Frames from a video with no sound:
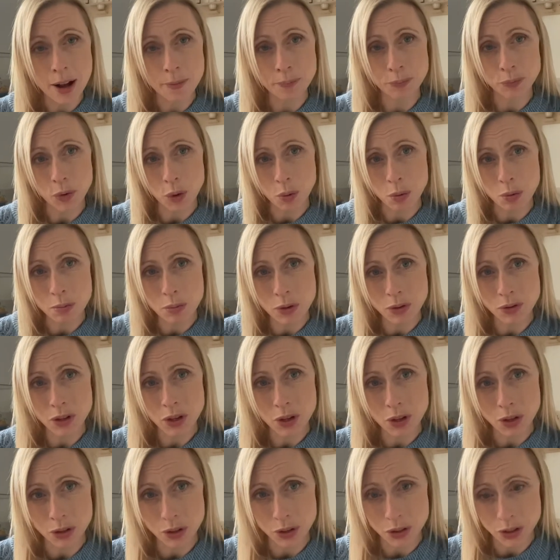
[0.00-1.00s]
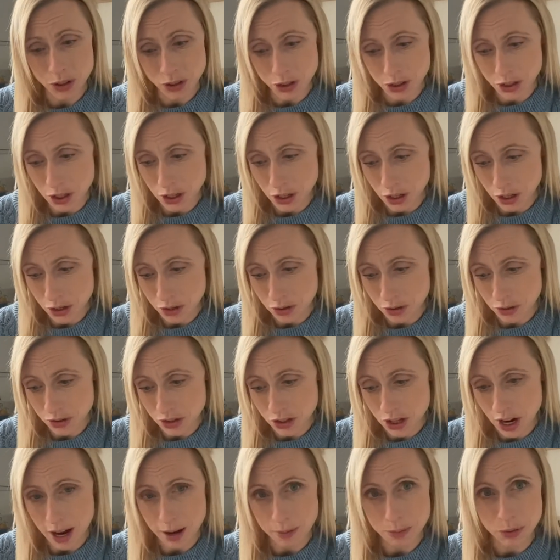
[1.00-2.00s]
We're moving on to
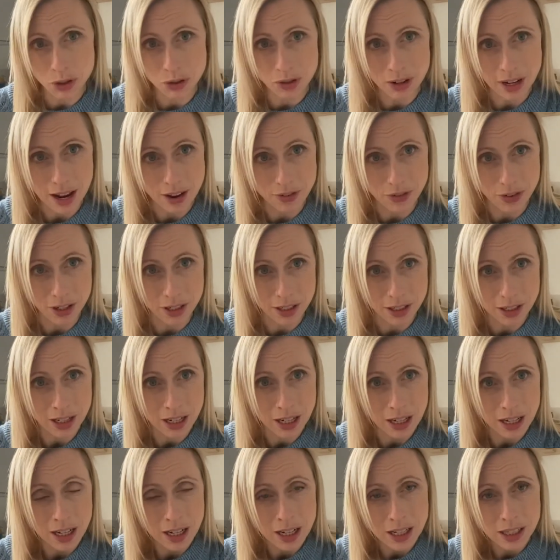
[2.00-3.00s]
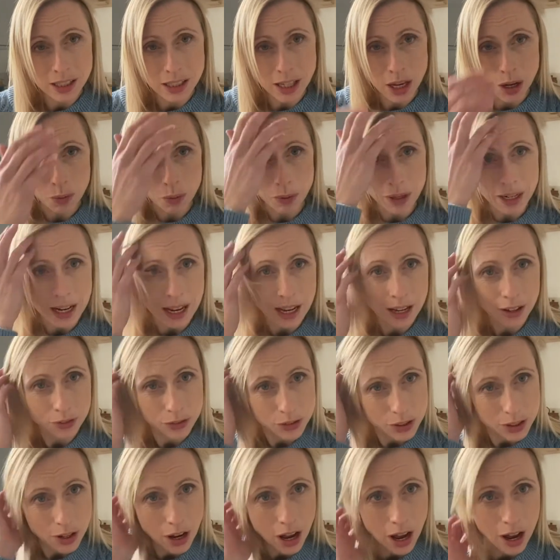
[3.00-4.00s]
chapter 11. So we
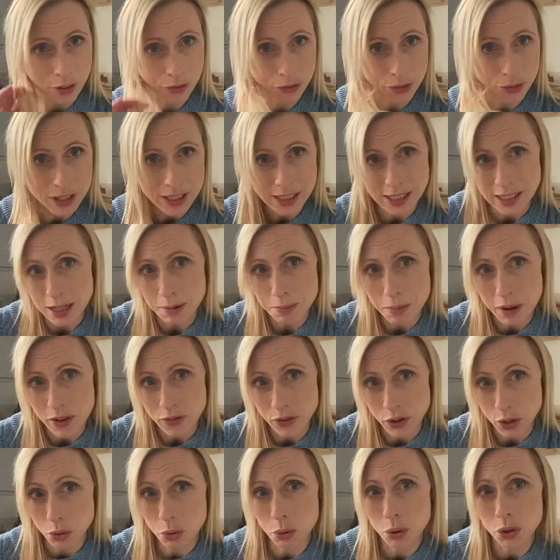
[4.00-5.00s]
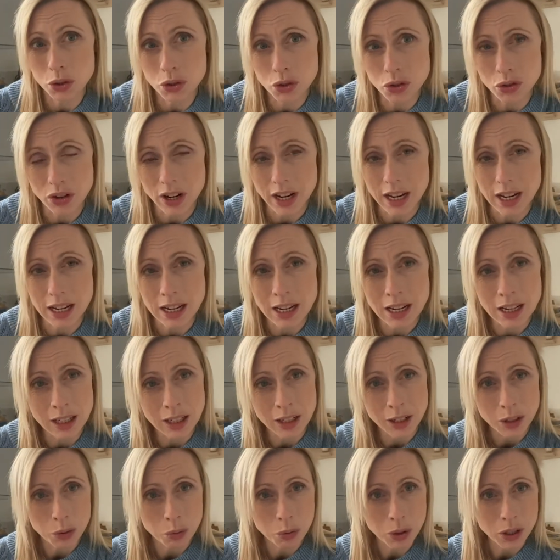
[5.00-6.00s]
left Fliss in a bit of a quandary,
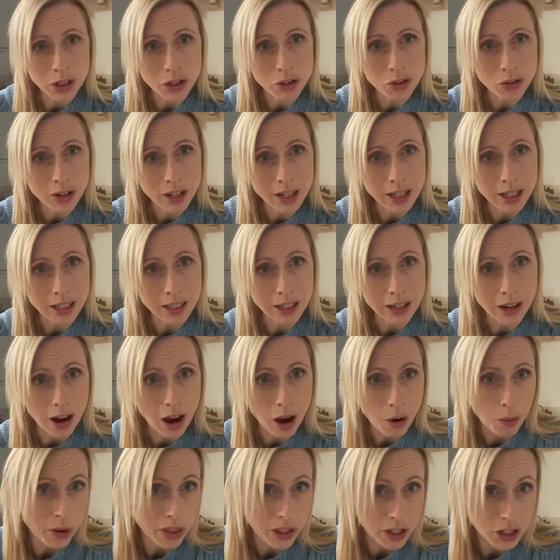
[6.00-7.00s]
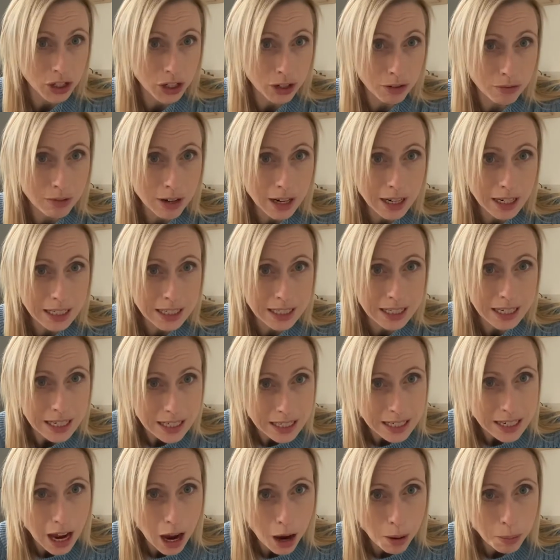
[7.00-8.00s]
wondering whether she really did
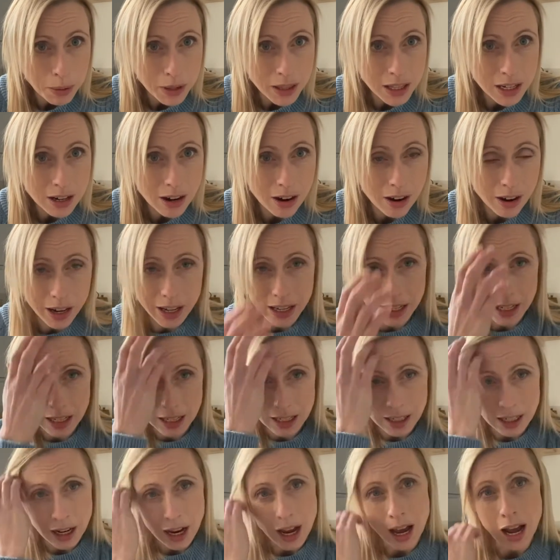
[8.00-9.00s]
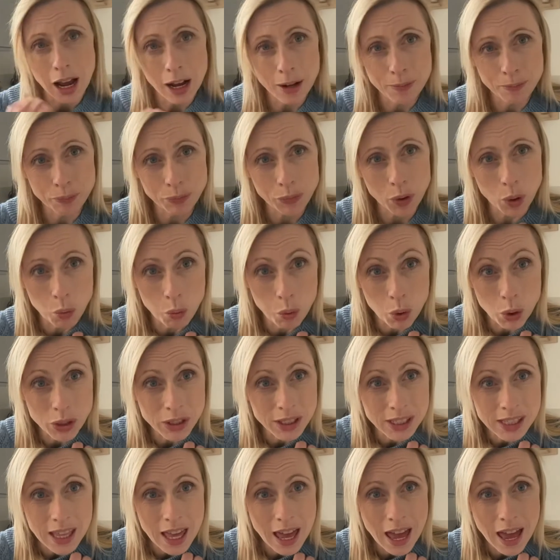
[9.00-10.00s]
get up in the night. Was
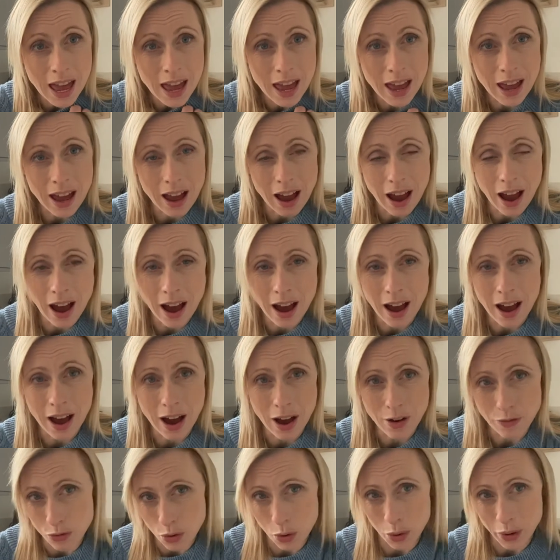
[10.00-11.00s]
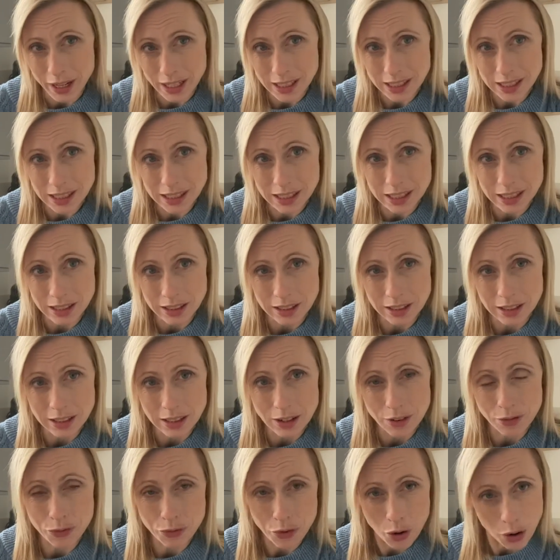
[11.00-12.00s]
there a voice
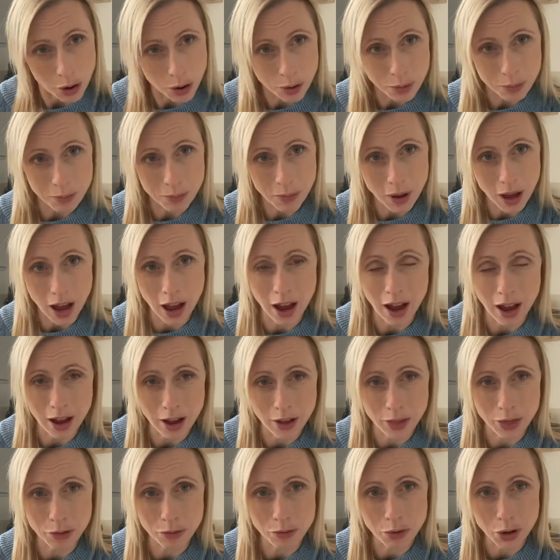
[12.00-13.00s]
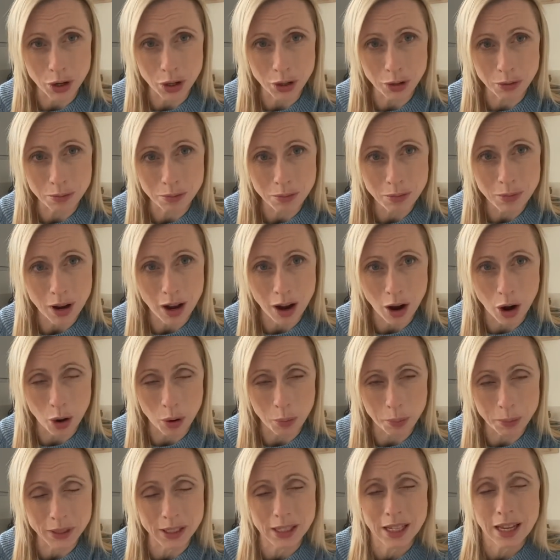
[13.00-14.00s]
from the room
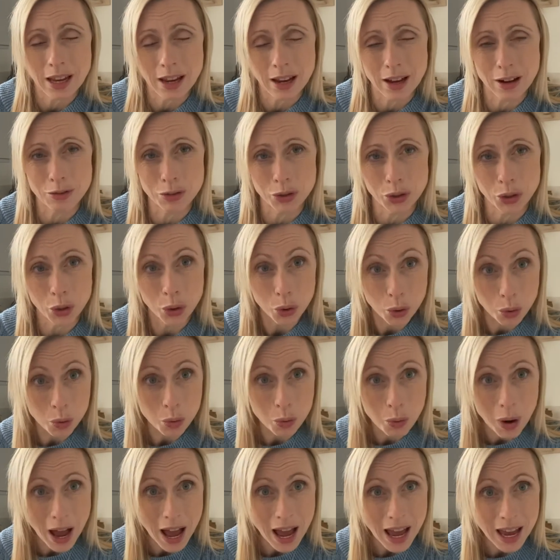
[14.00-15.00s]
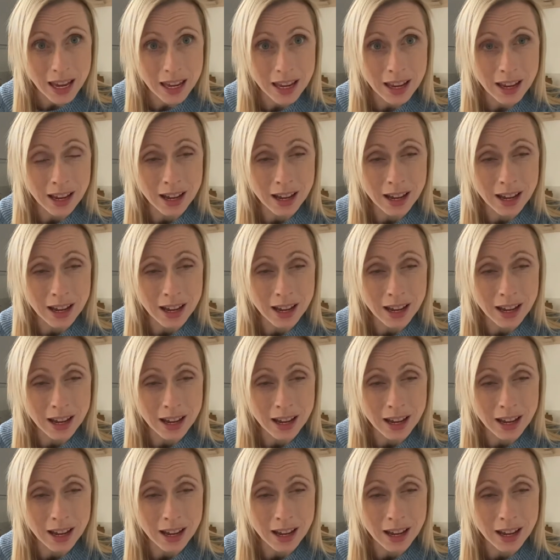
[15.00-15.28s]
opposite her on the hallway?